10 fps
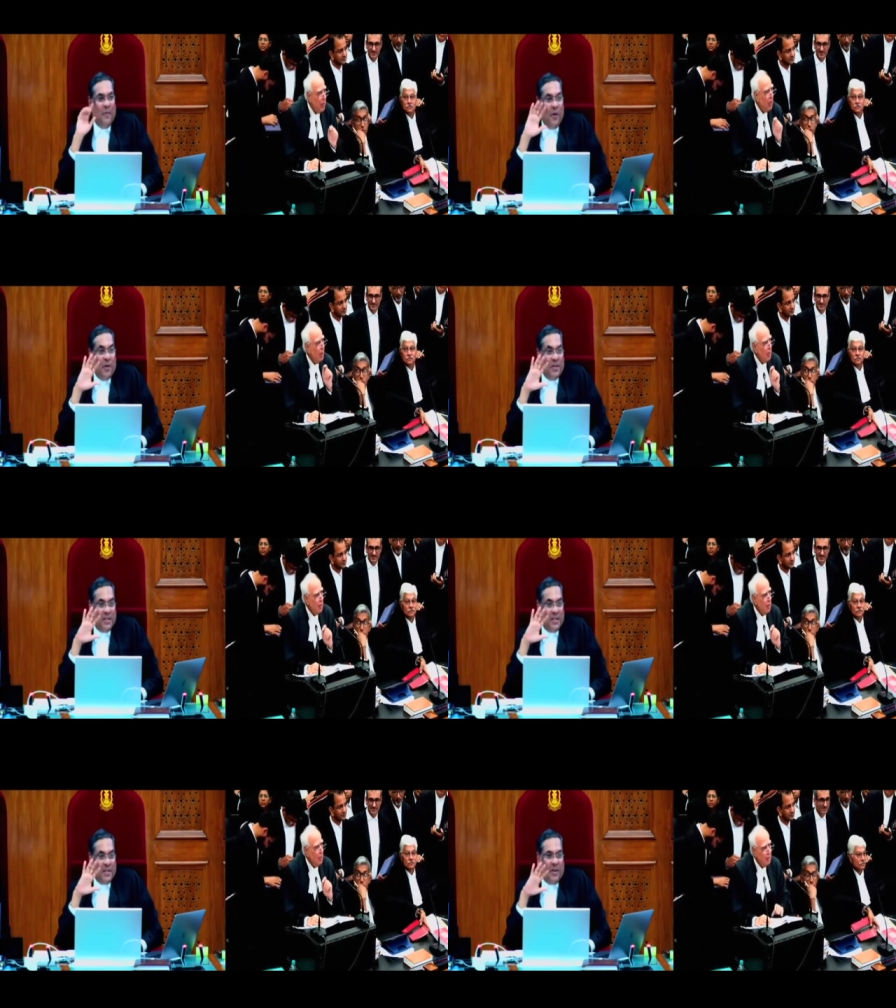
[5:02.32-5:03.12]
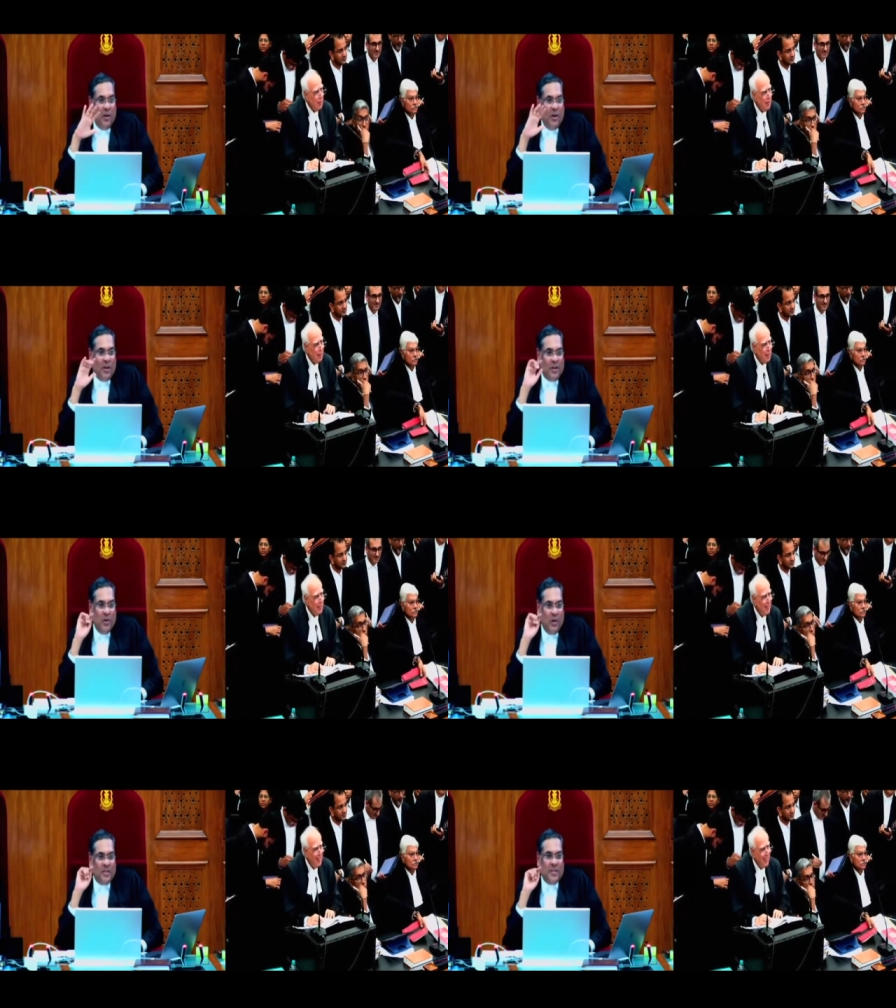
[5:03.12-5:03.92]
therefore,
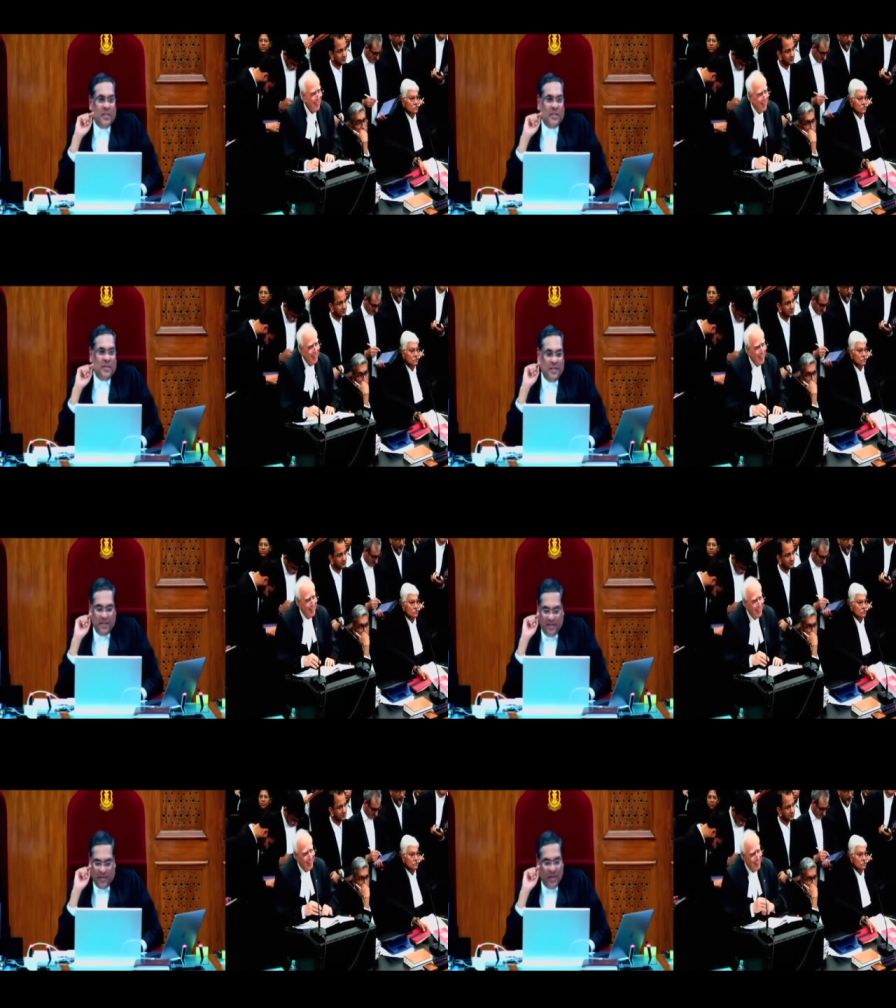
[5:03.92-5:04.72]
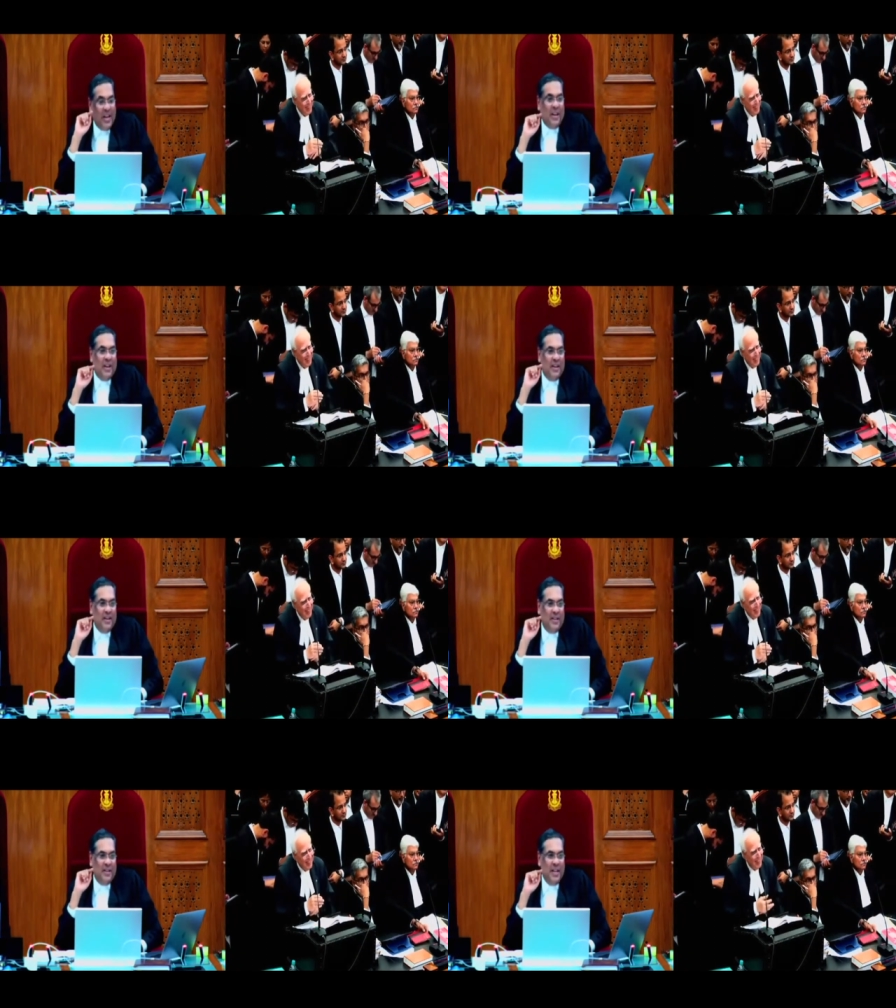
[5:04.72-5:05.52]
clause 3
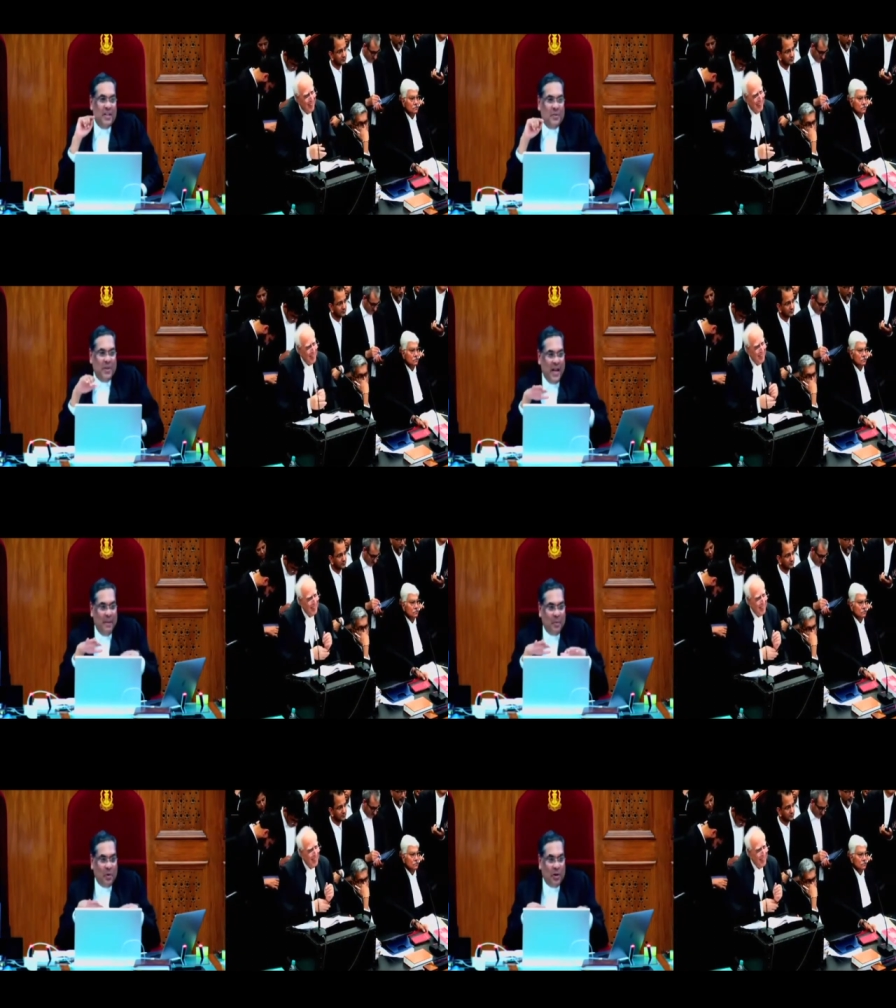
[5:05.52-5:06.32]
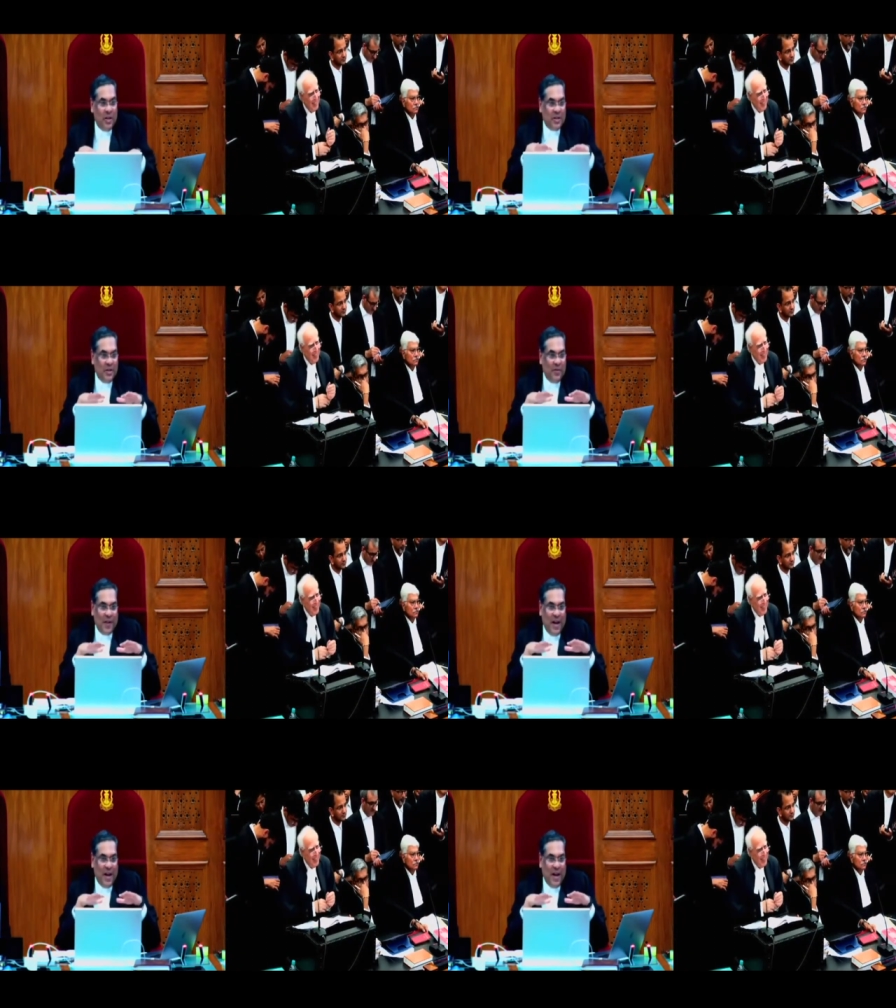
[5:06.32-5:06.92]
deals with abrogation of the